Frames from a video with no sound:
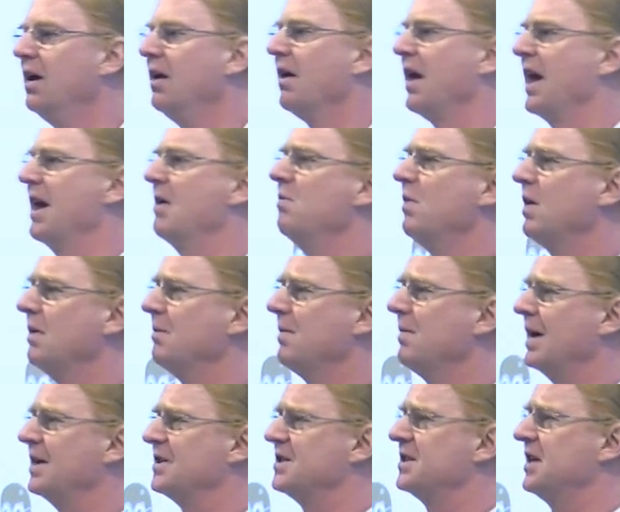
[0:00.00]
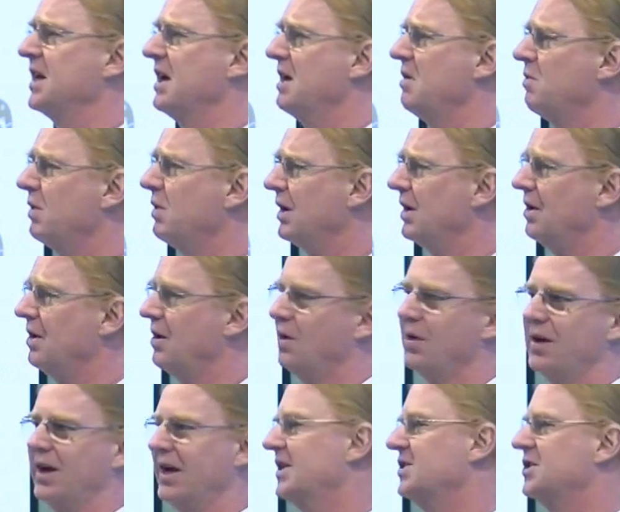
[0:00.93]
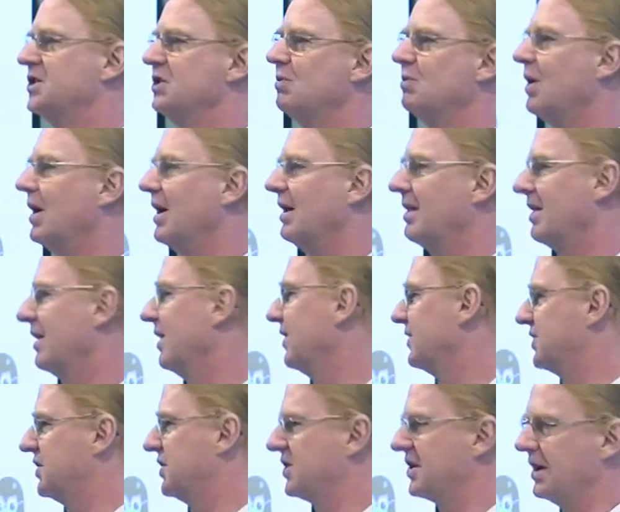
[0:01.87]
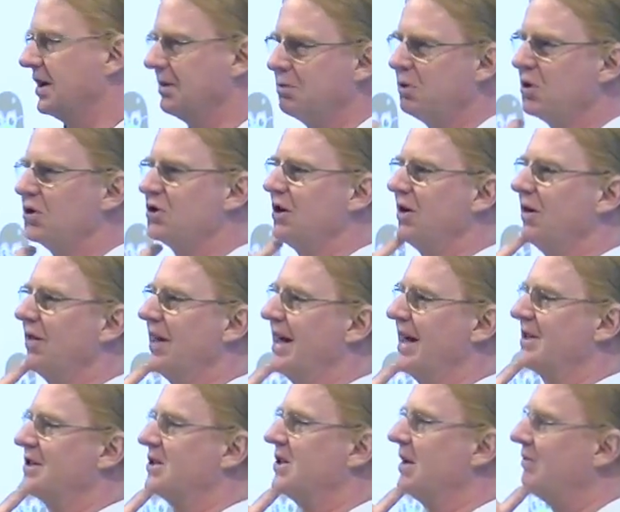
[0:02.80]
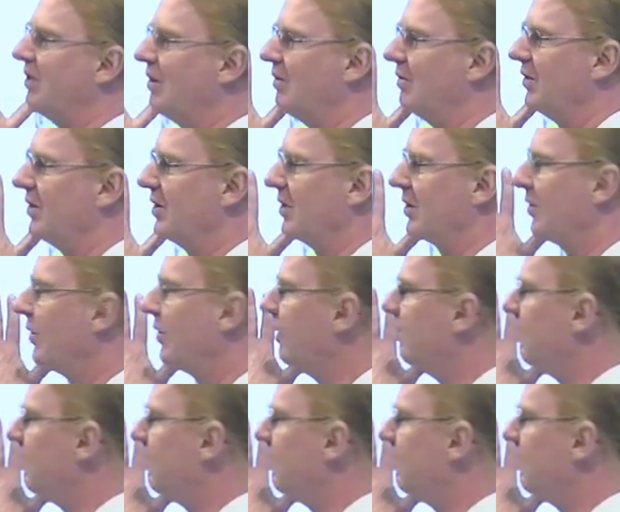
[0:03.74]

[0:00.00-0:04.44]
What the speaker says: And one might say, well, okay, so what? It's just going to push all that stuff over to kernel